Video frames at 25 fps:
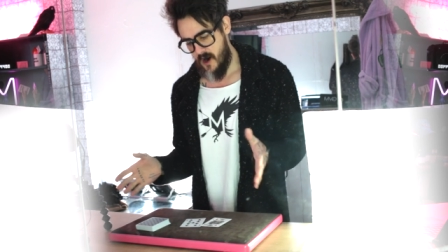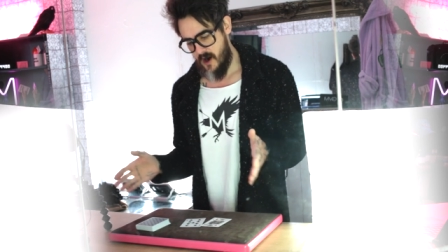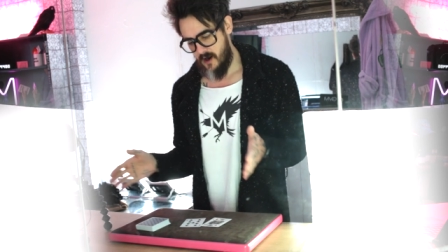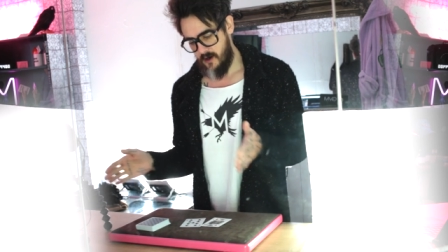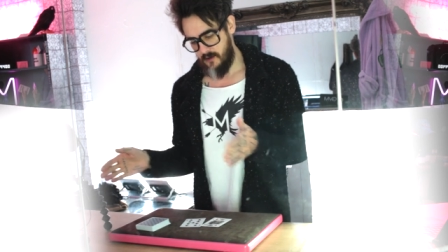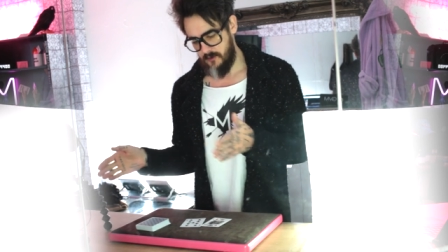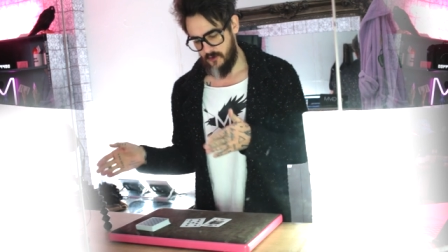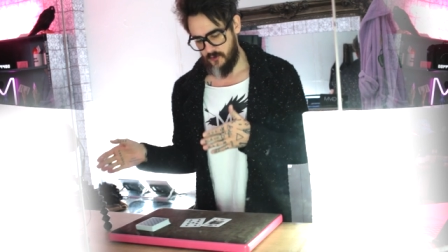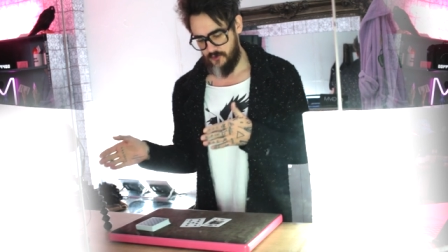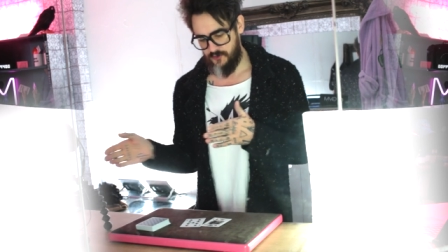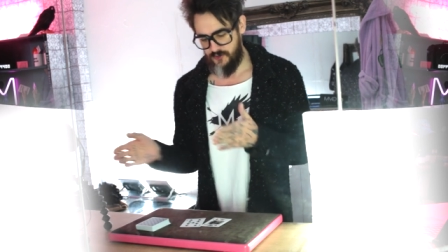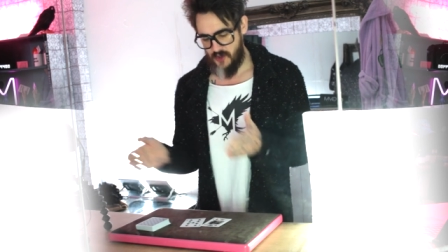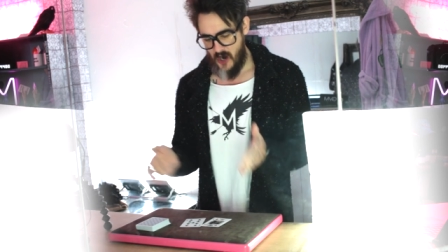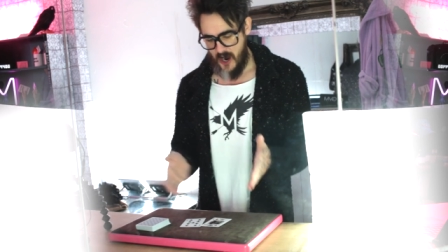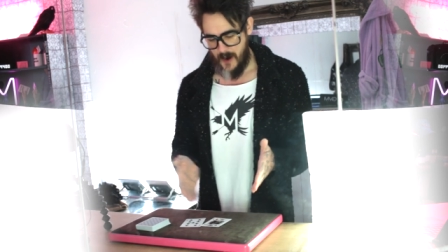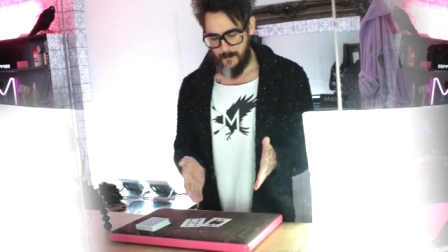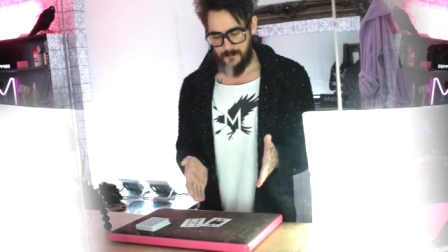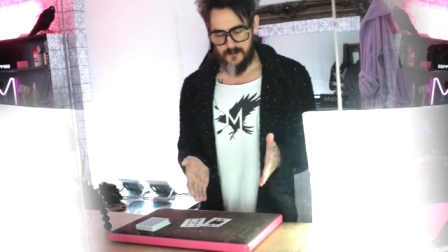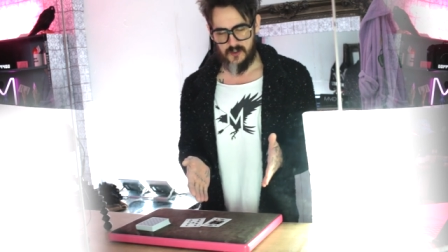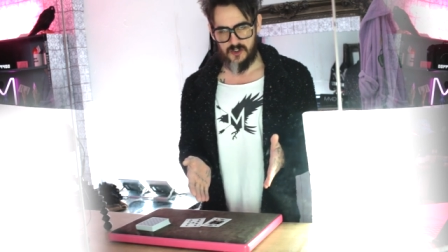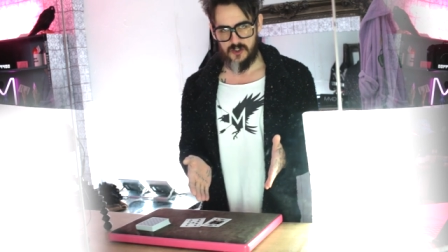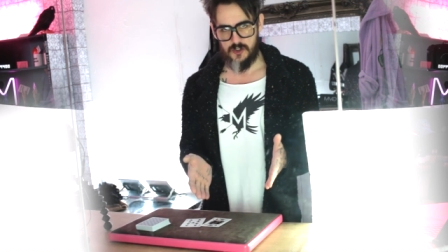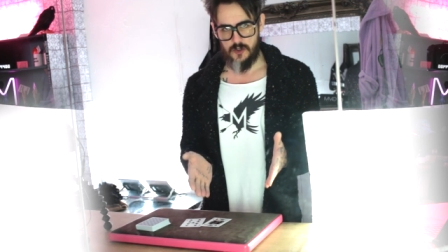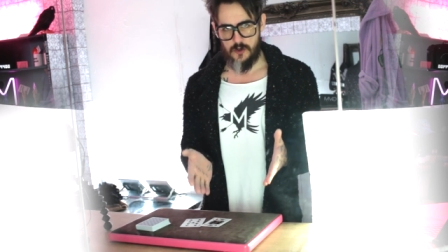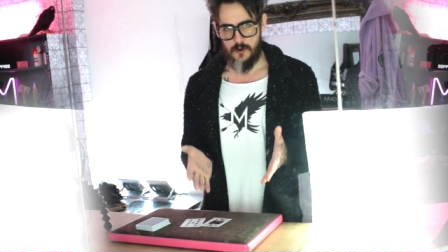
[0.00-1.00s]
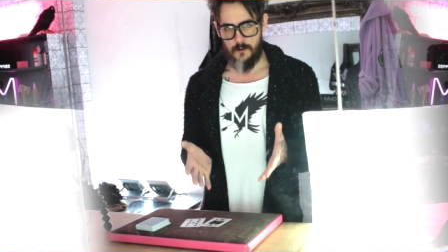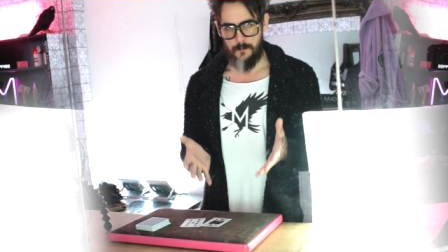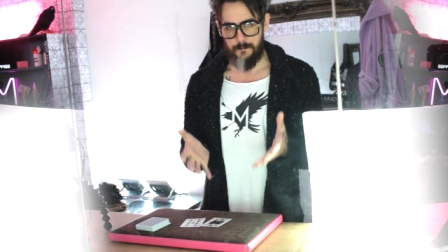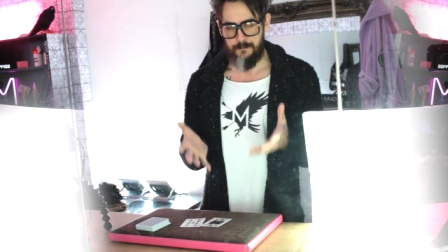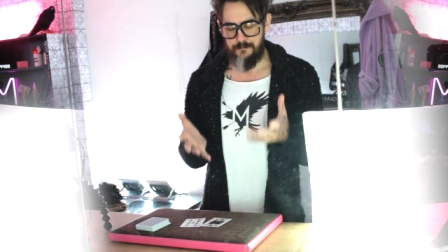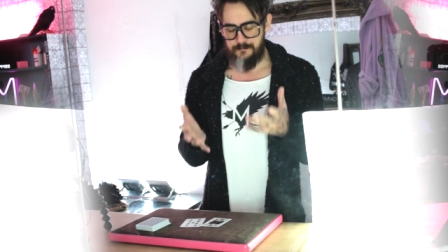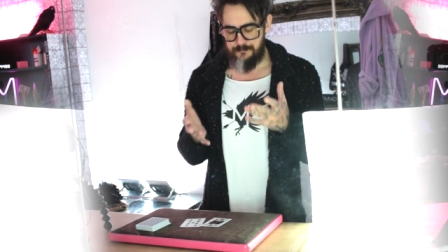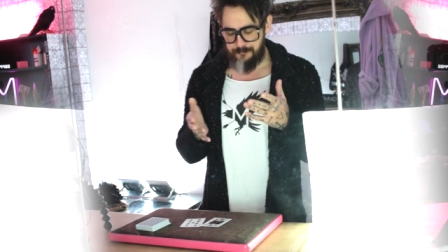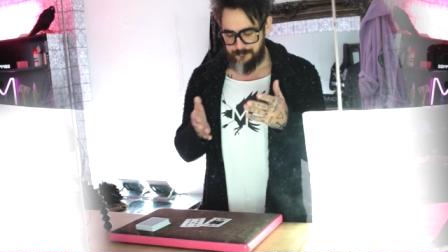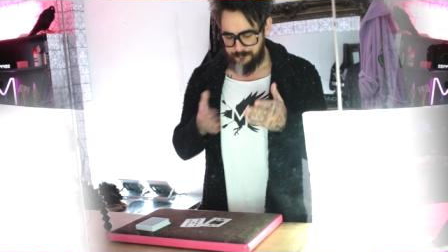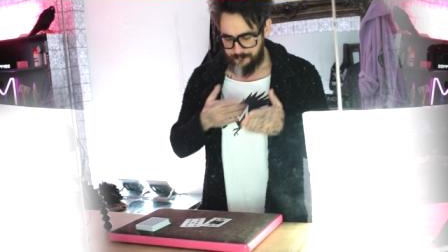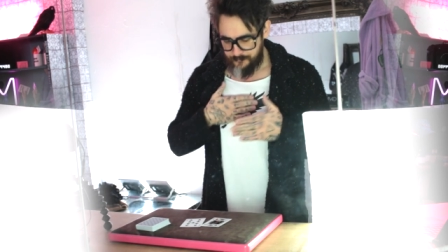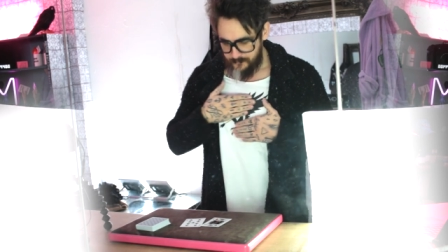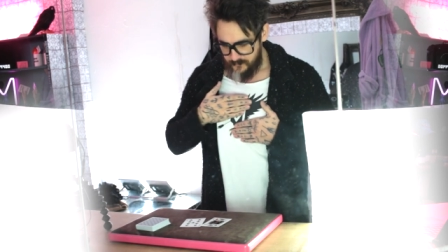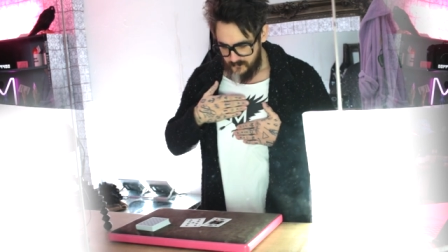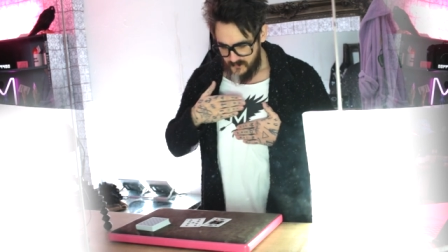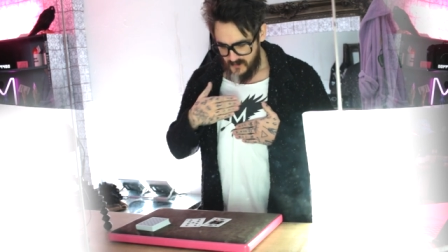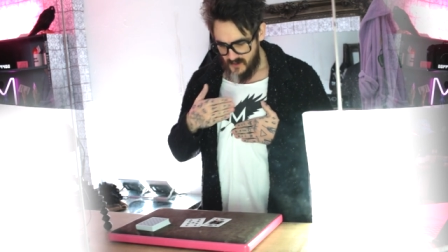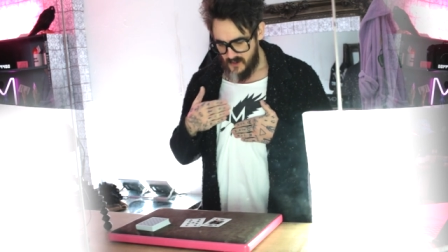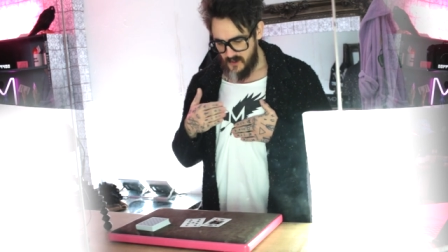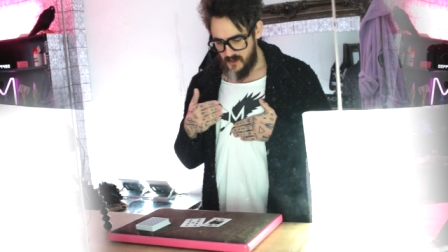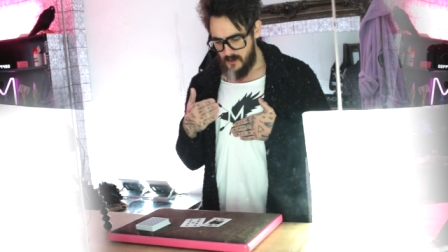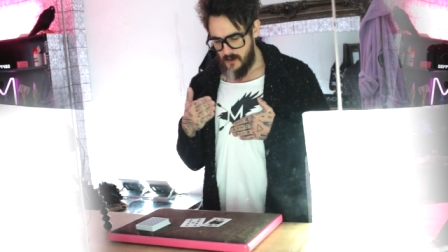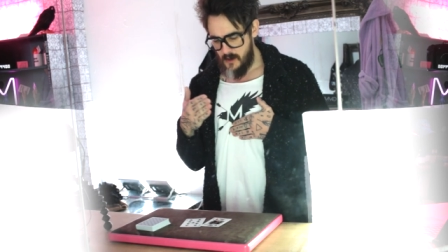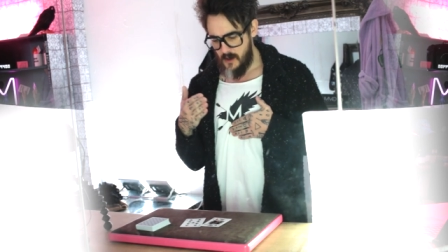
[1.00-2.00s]
I'll adapt. So
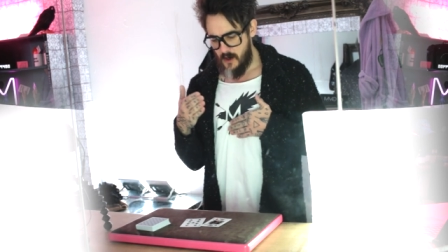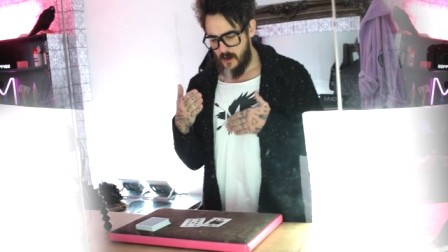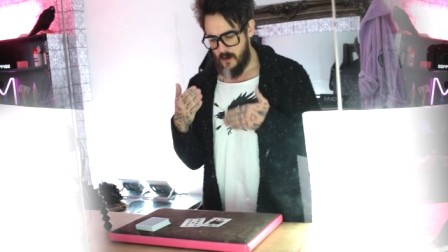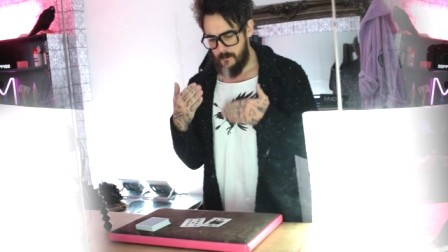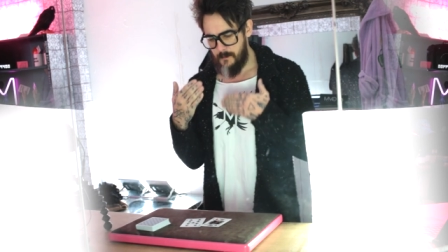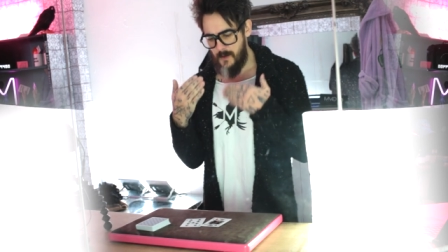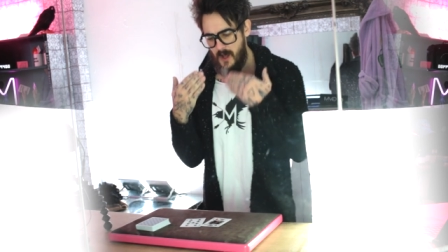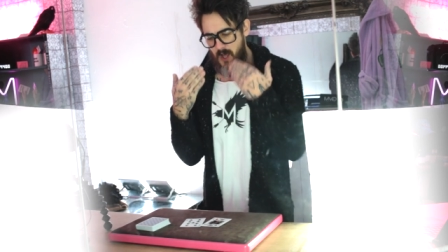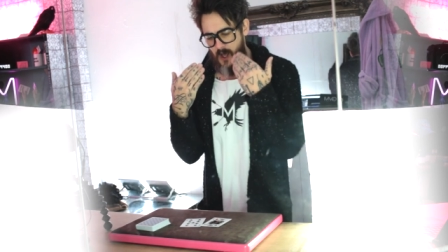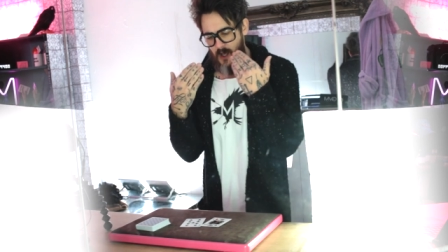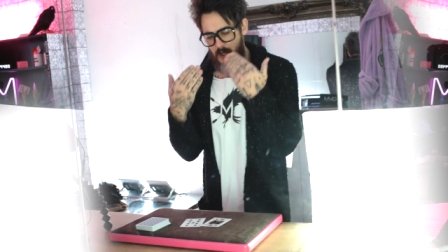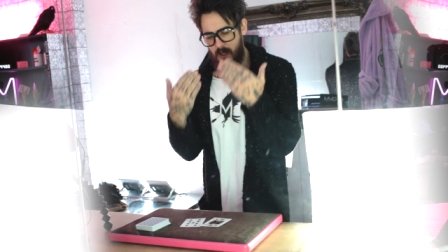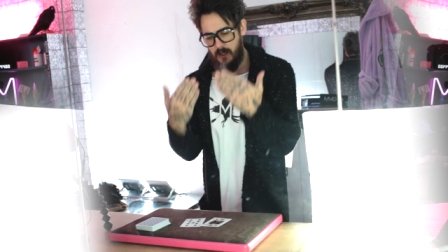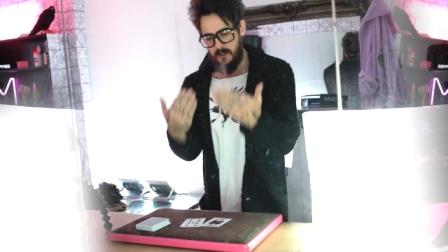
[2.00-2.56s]
um,